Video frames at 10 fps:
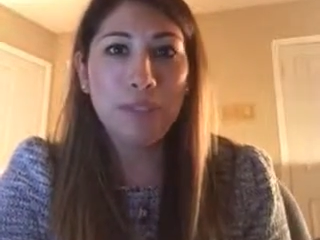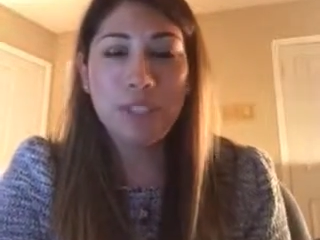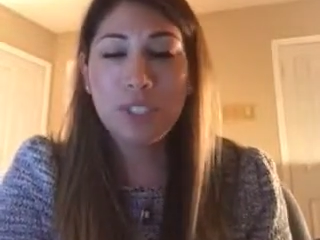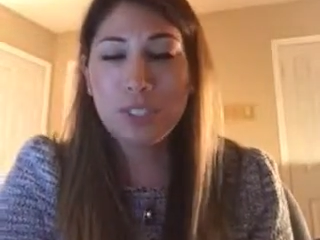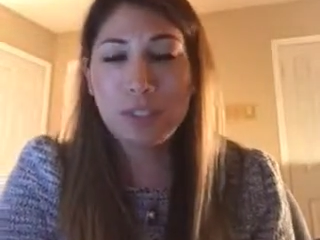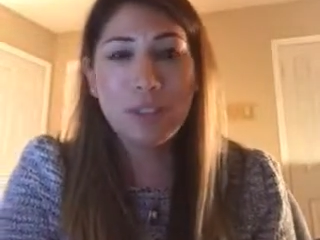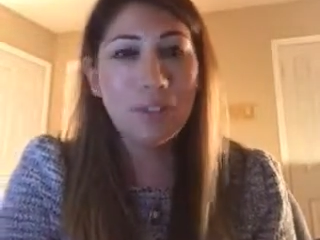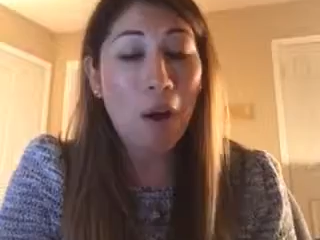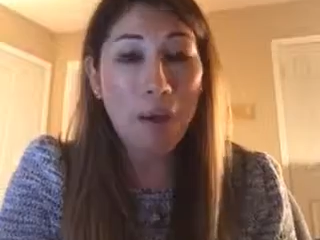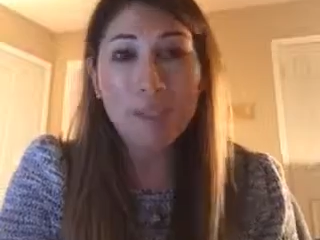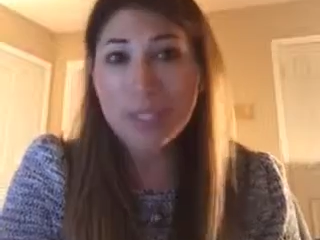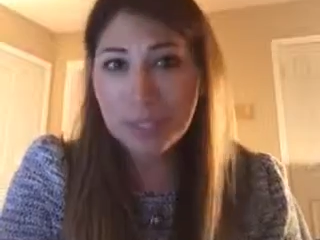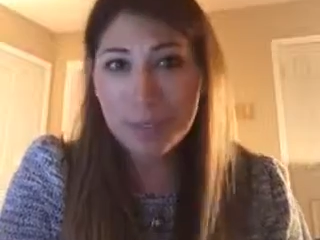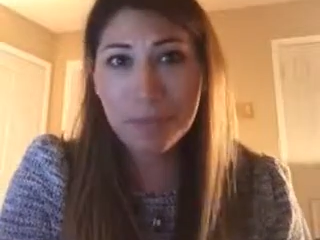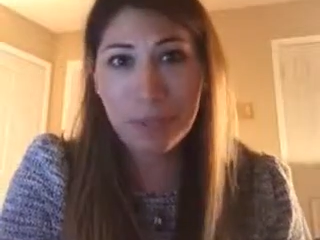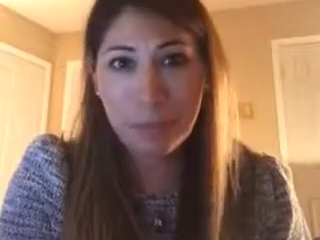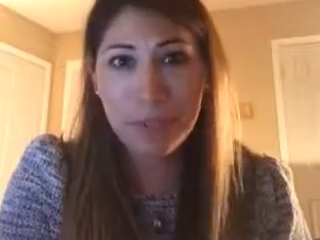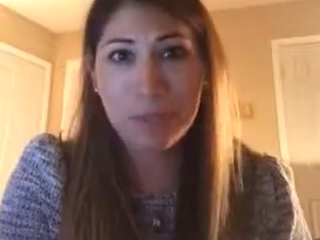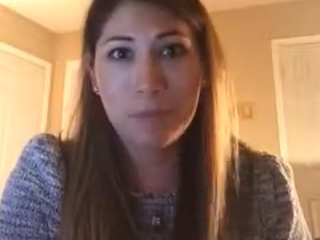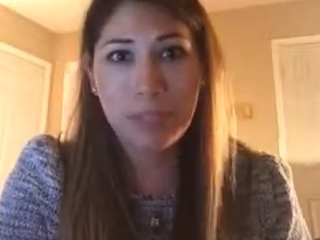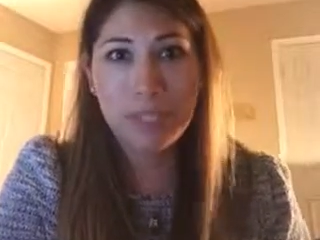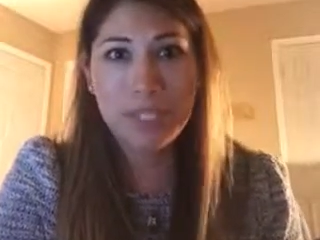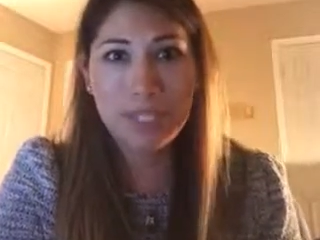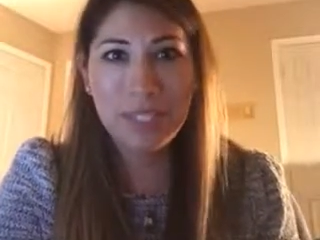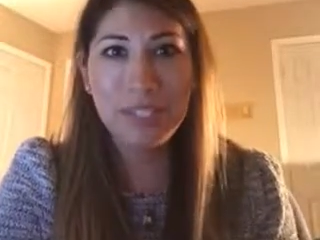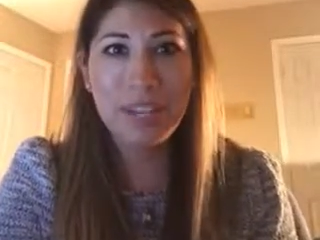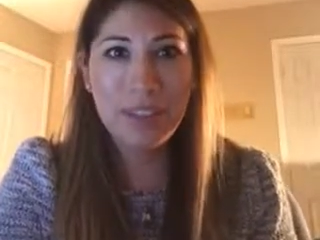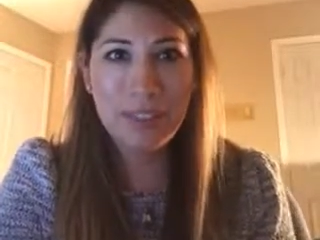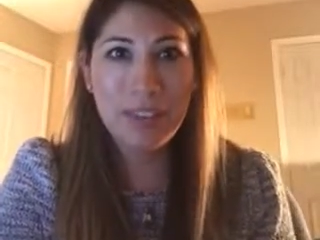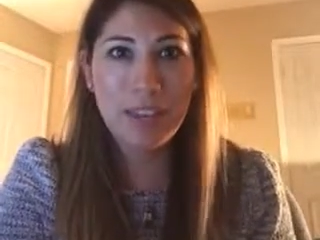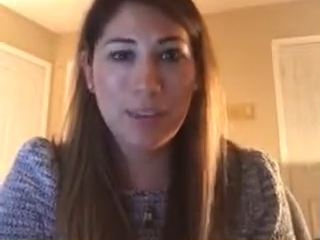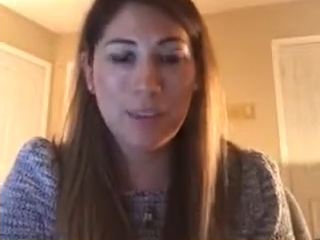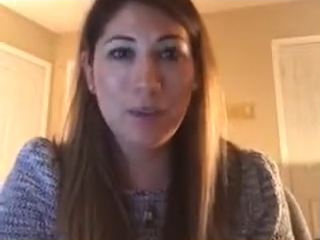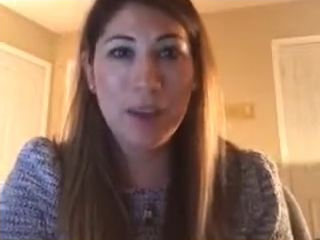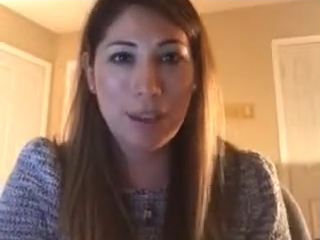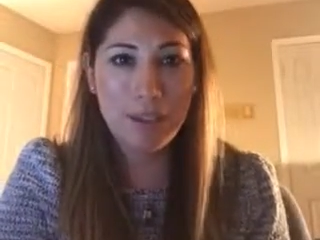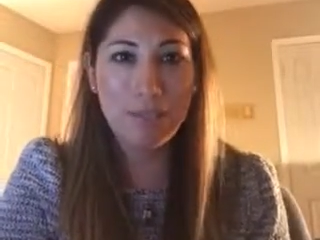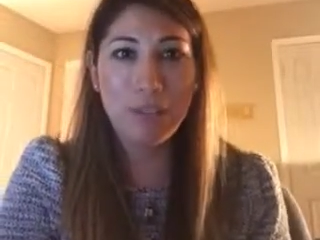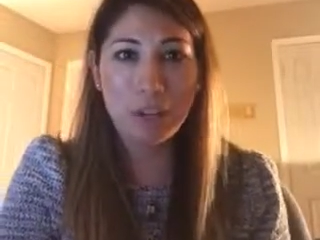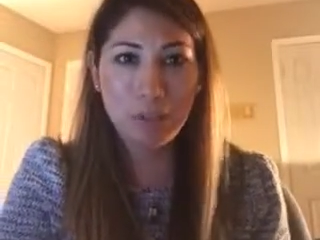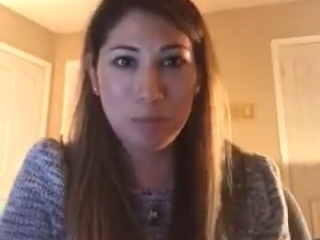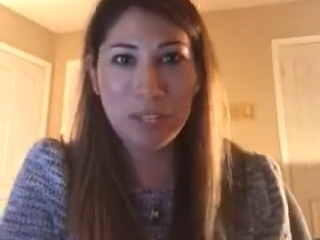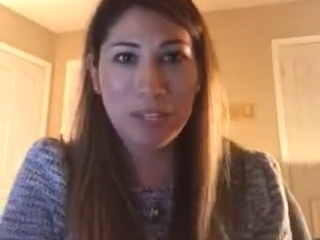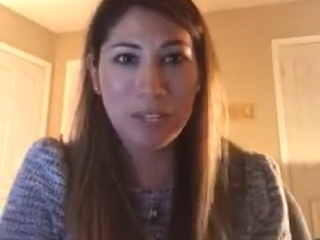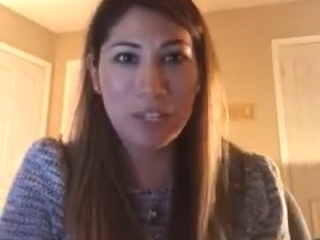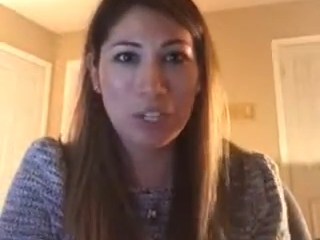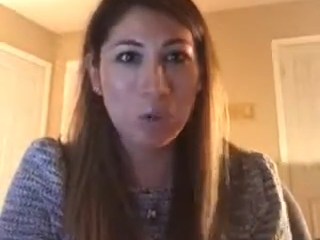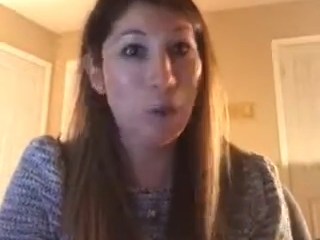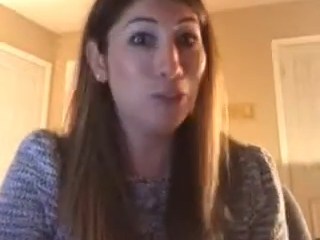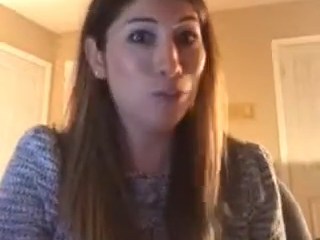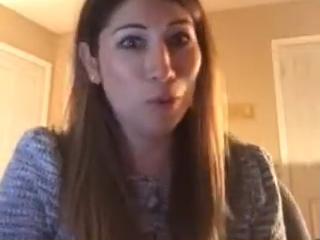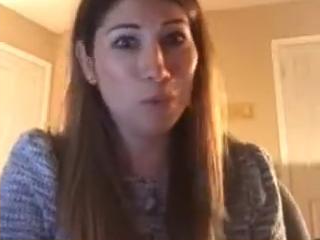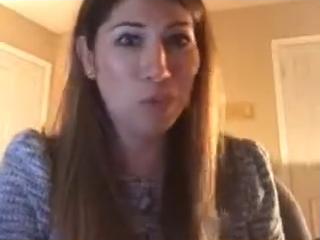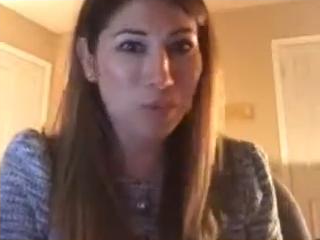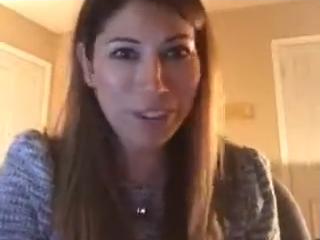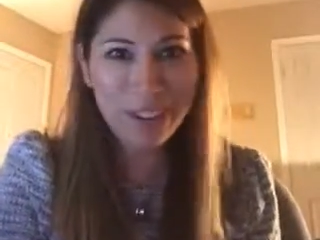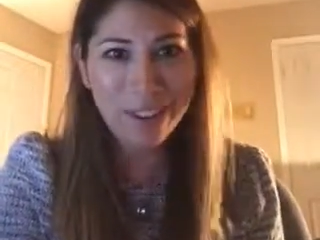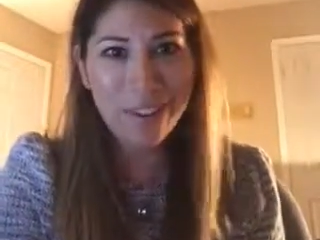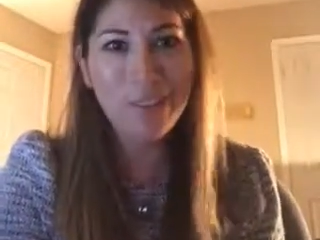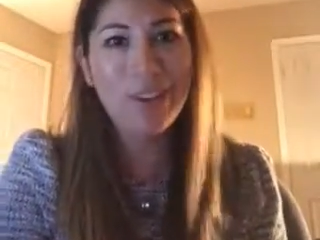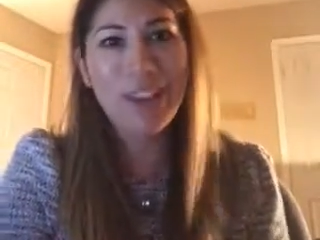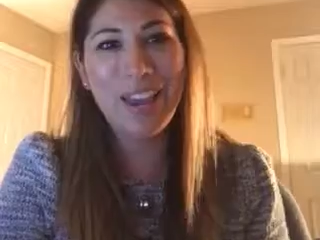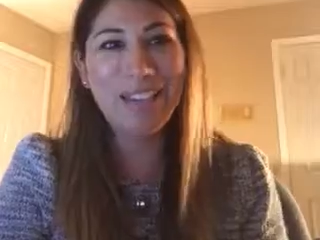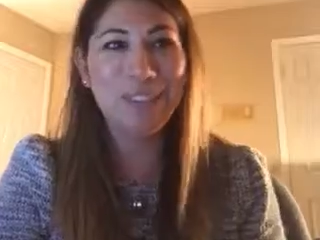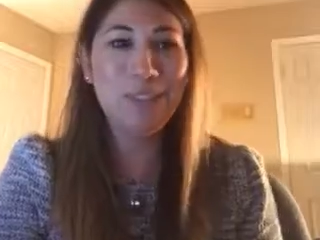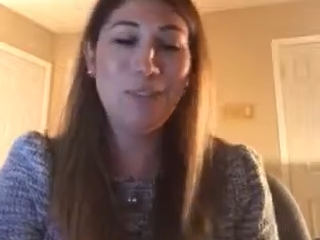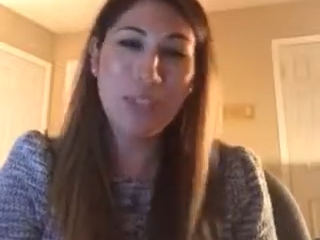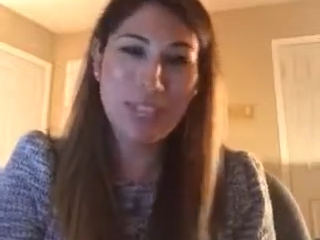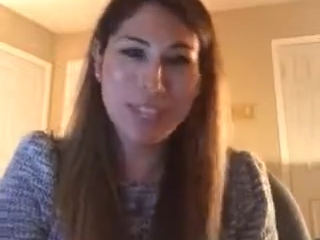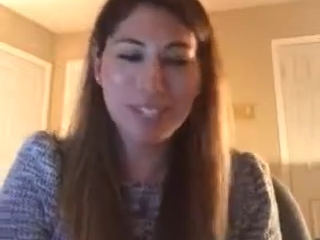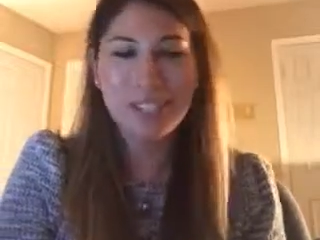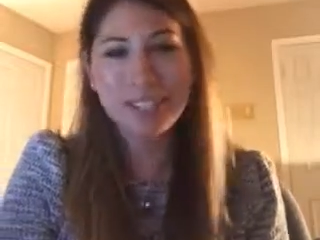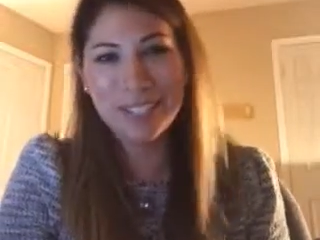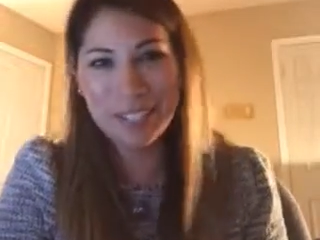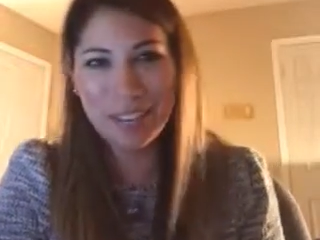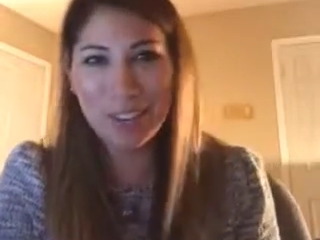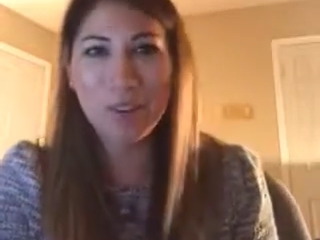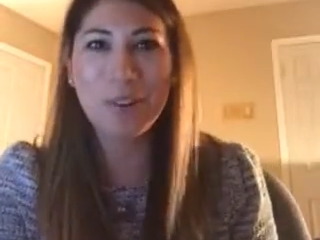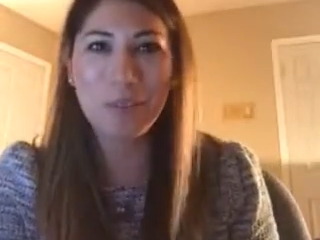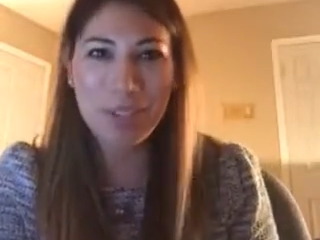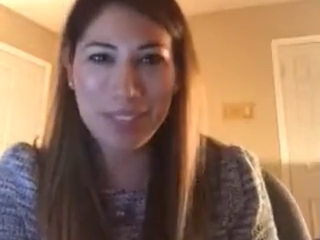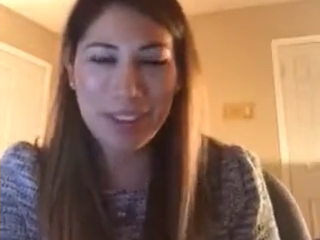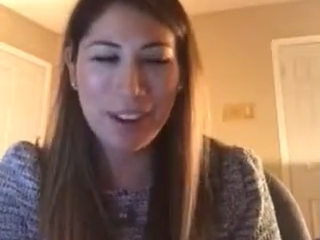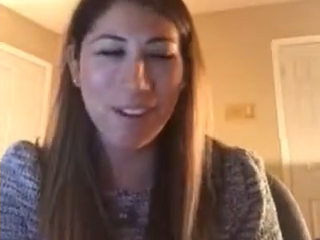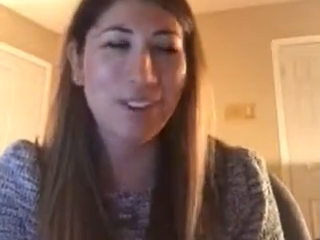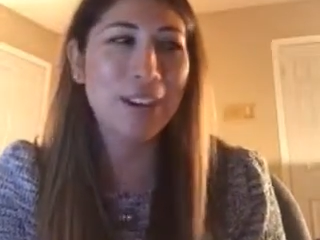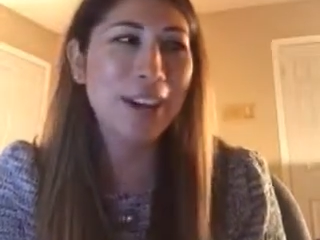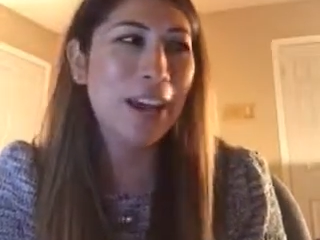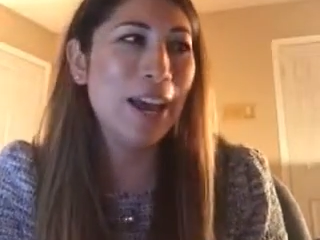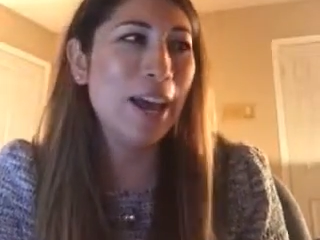just a long list of responsibilities. And then you have Dr. B telling you, watch one more video and do this and click here and read there. And